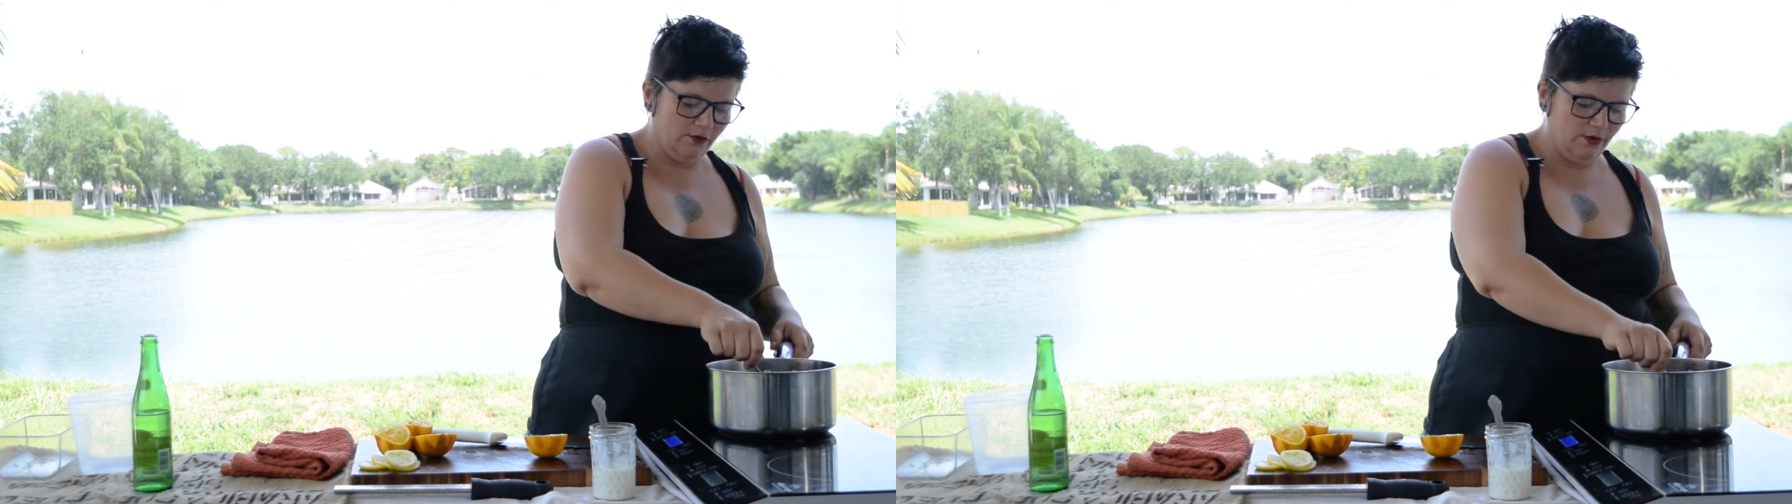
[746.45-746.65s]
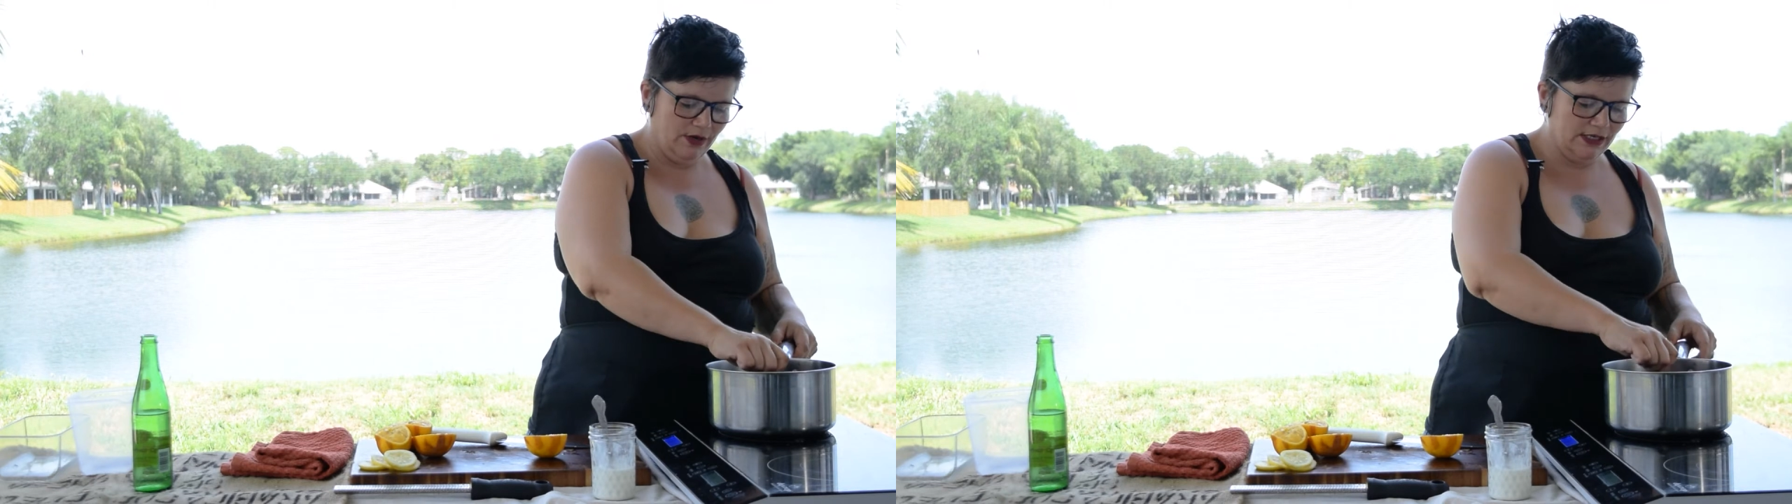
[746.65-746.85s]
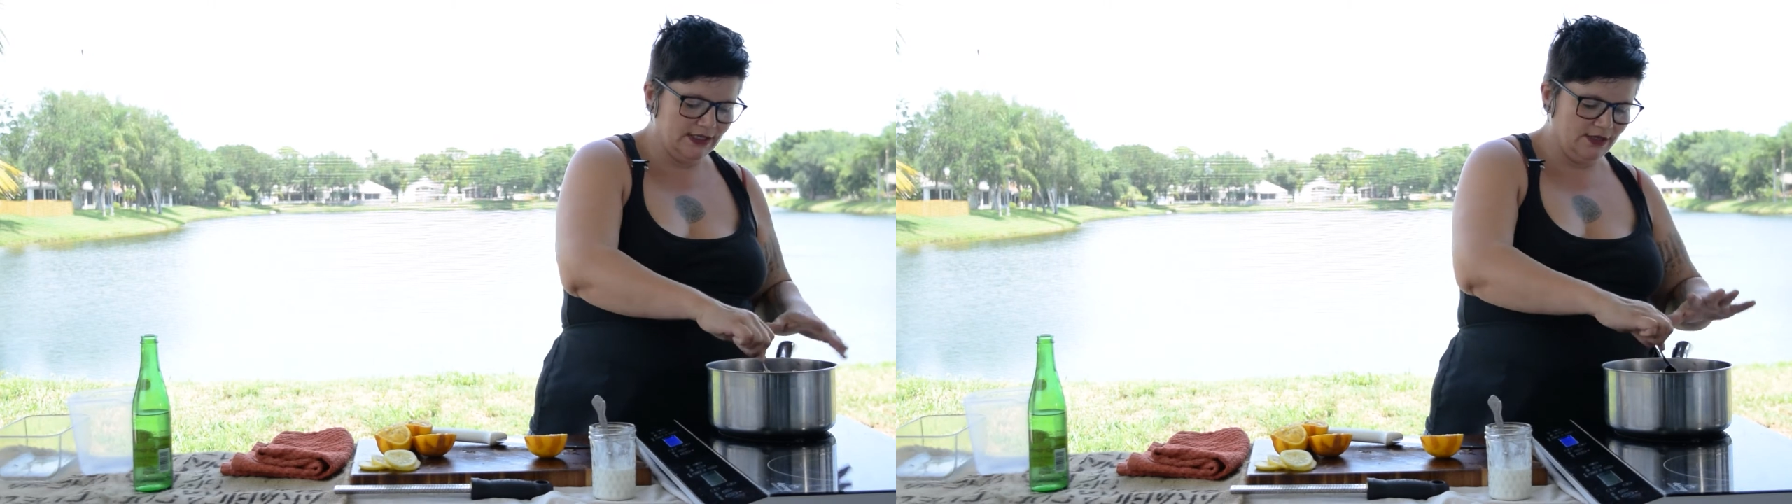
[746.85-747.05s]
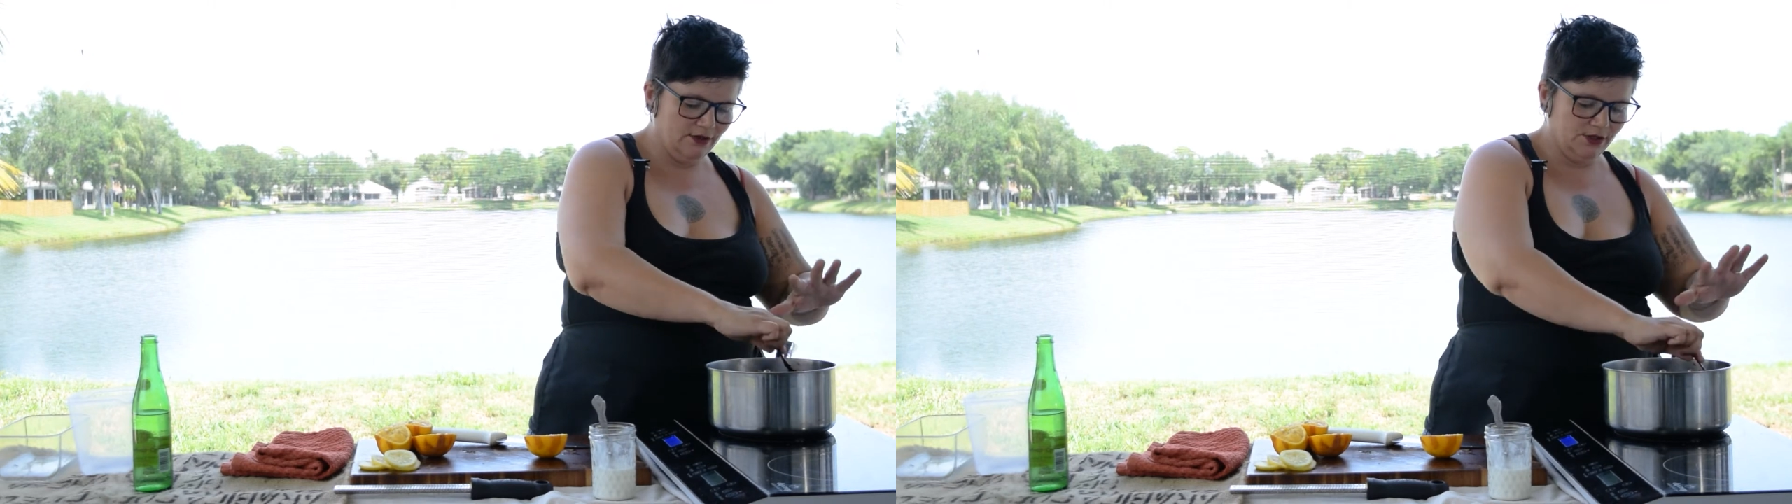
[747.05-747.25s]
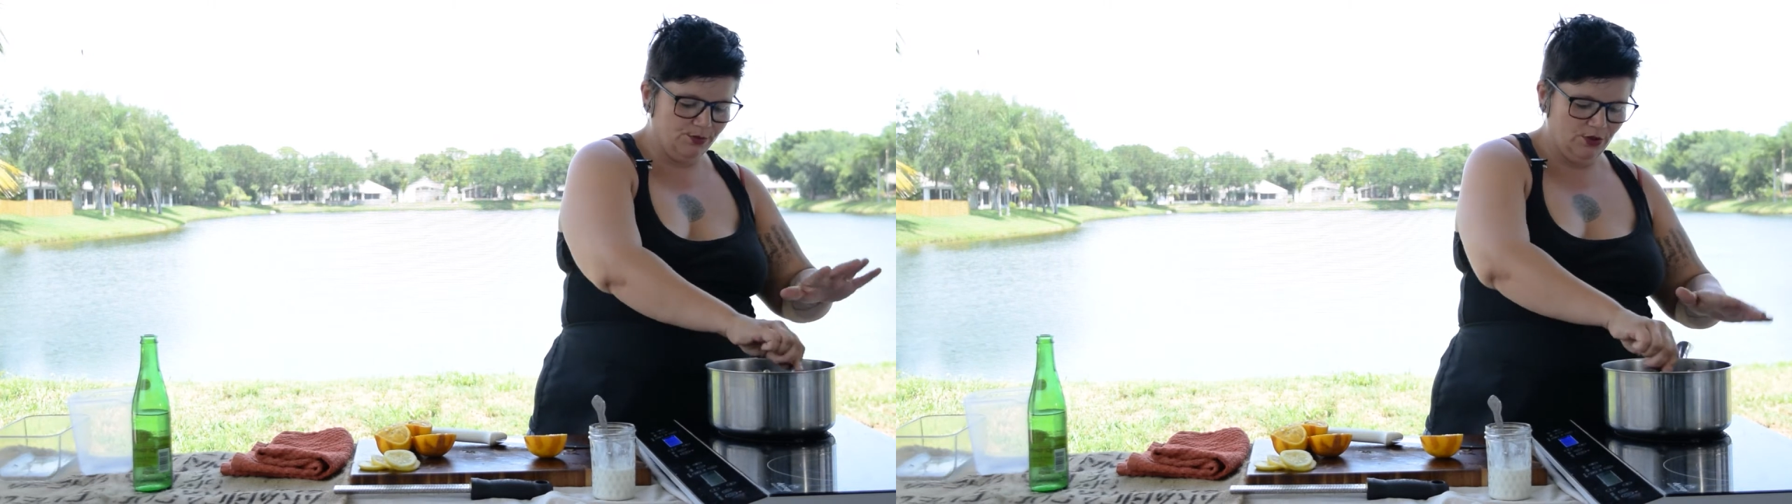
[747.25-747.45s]
We wanna see
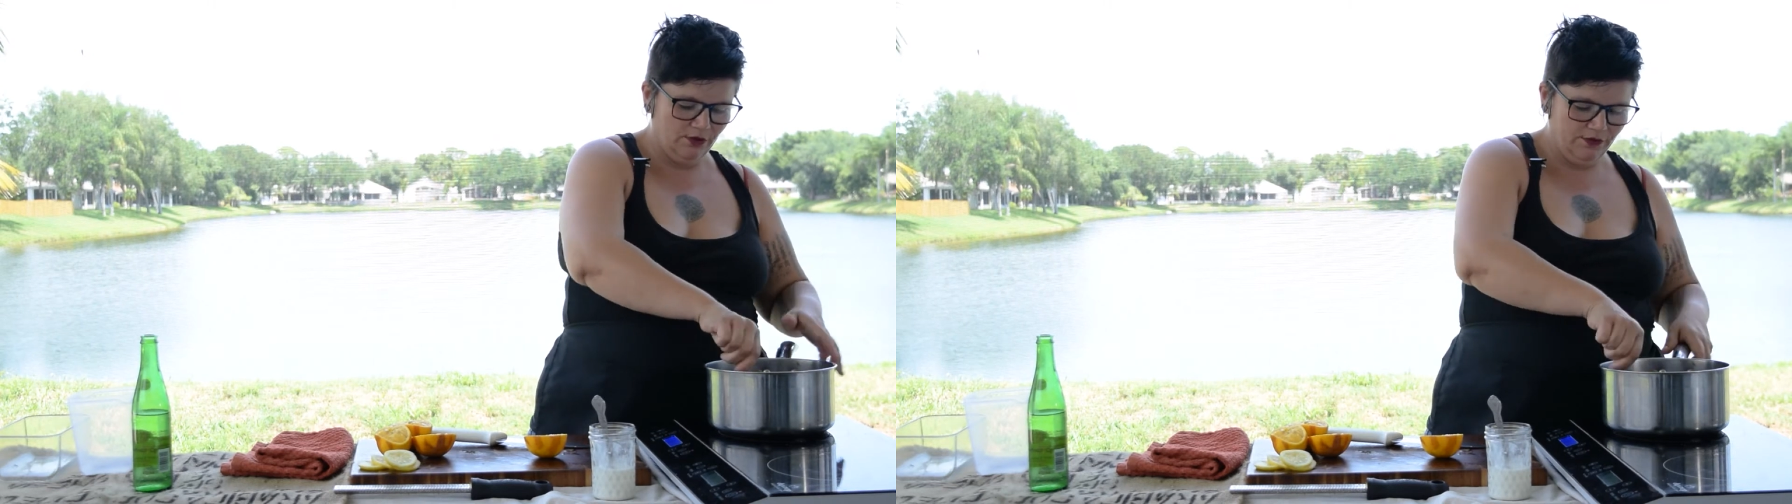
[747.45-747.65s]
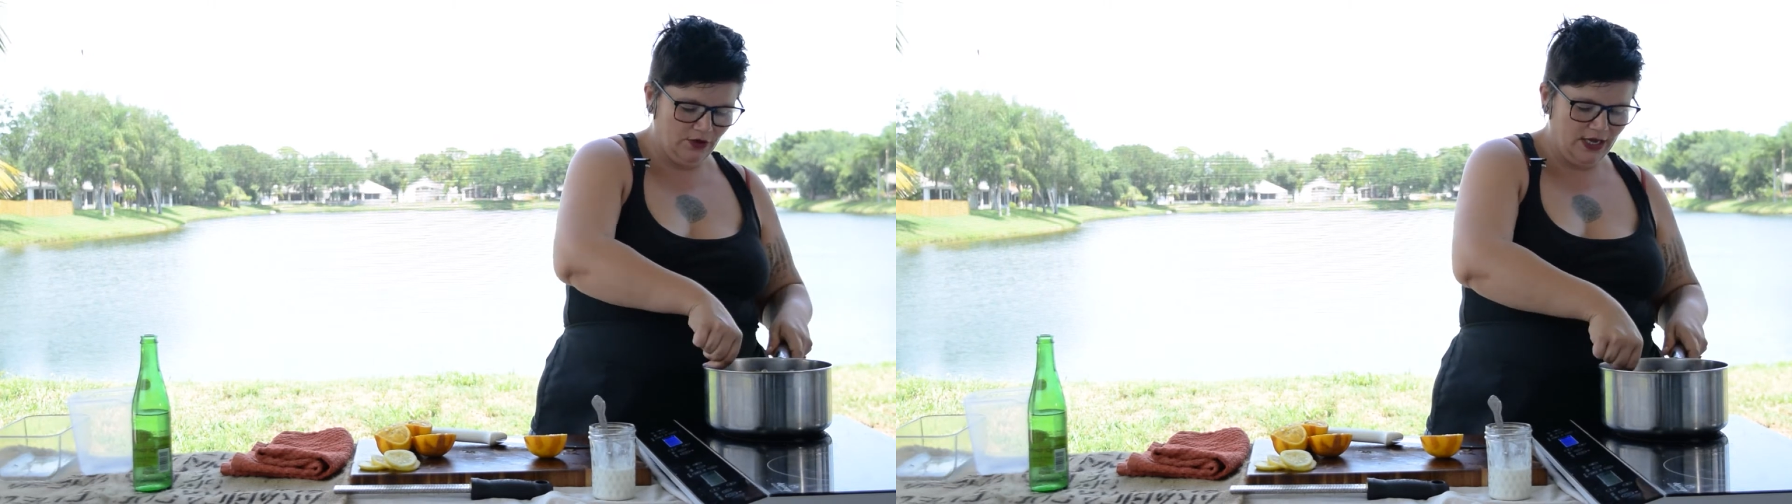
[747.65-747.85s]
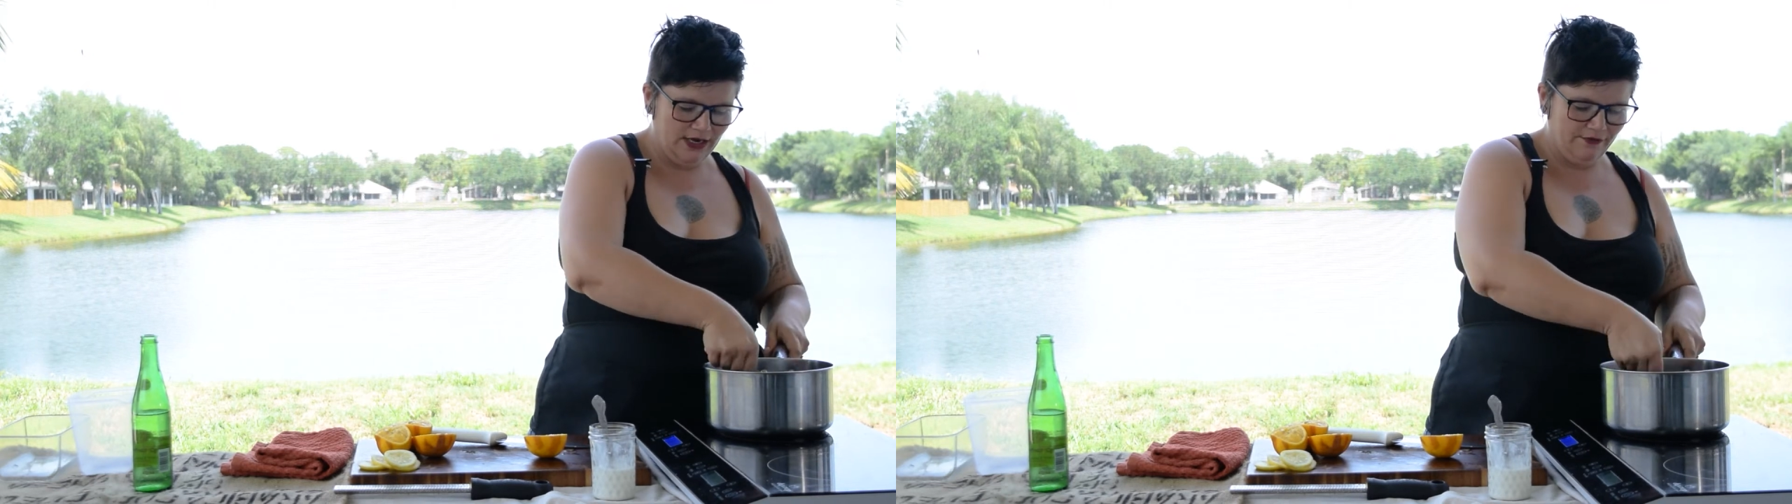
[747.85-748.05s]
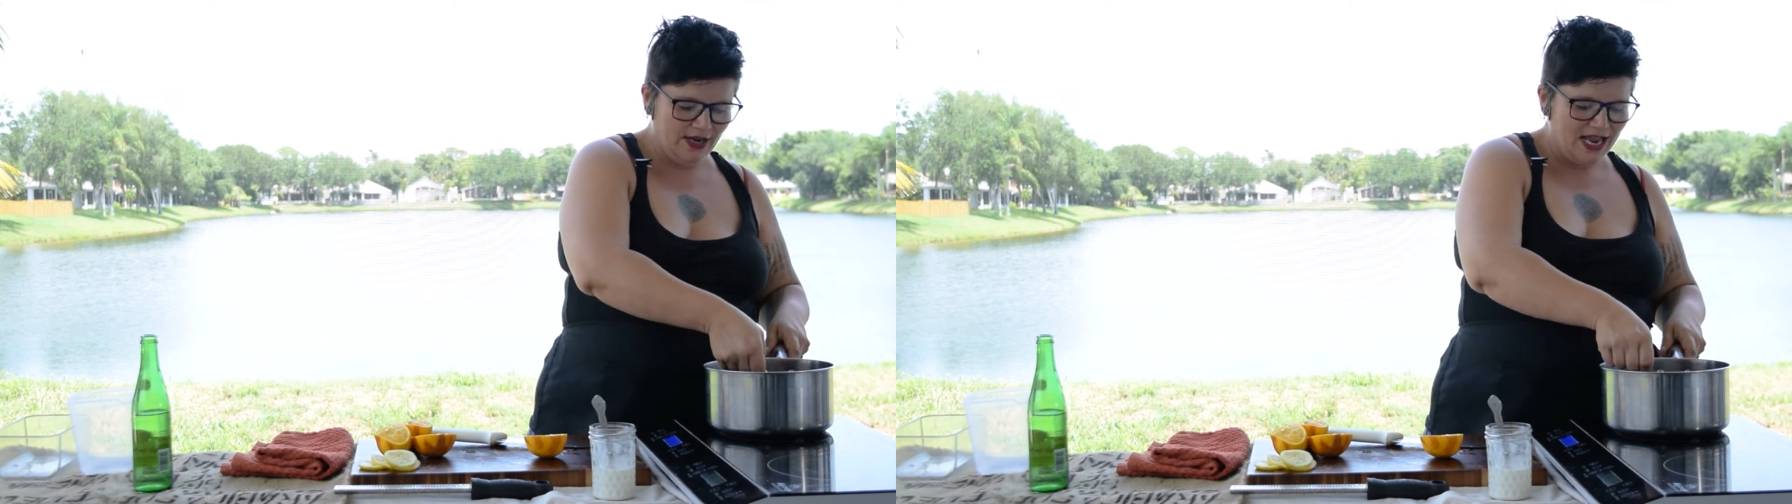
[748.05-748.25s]
those beautiful kind of